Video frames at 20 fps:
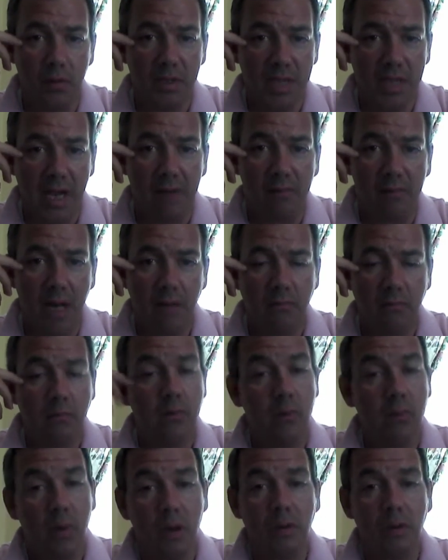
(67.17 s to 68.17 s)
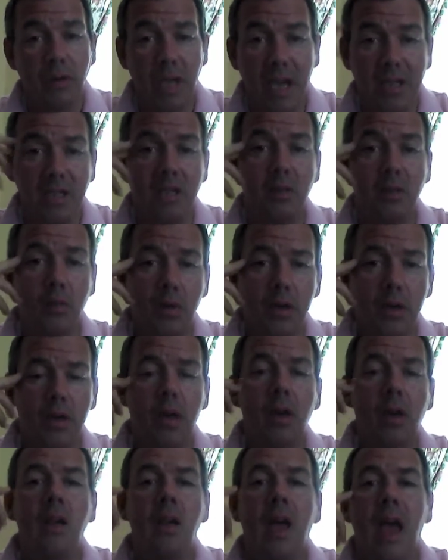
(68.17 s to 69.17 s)
Is that right? Well, yes, I would.
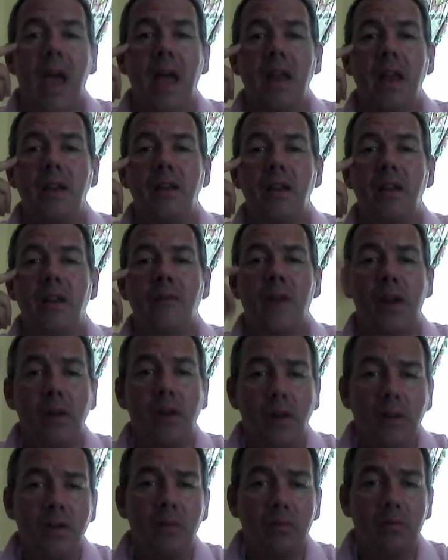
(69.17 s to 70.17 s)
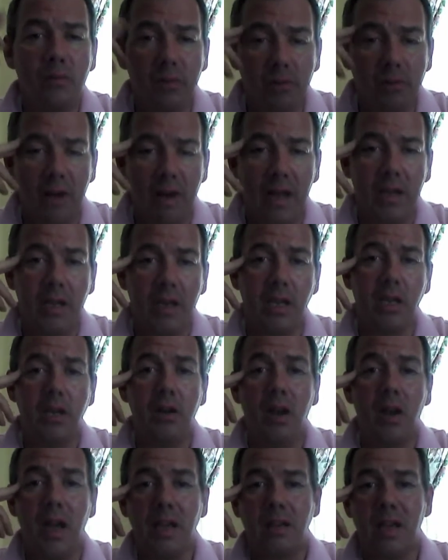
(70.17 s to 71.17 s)
And if I heard you correctly,
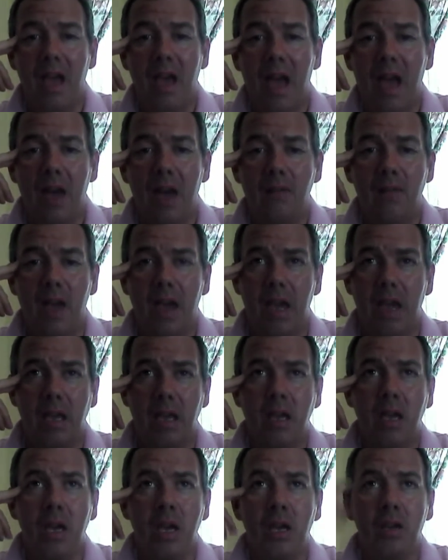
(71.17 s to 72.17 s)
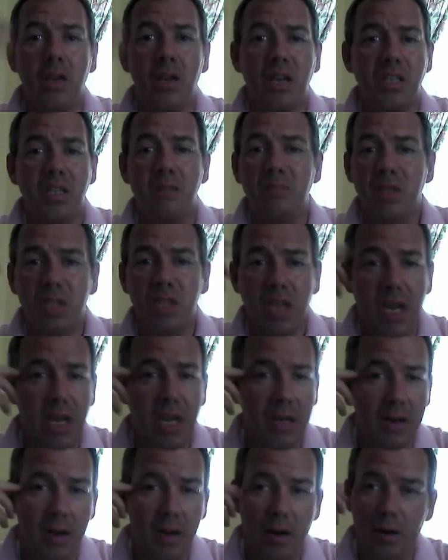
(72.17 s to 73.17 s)
you'd like to have a custom
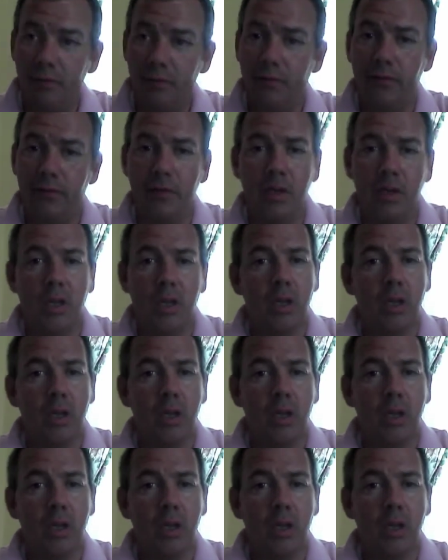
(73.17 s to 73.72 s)
shade of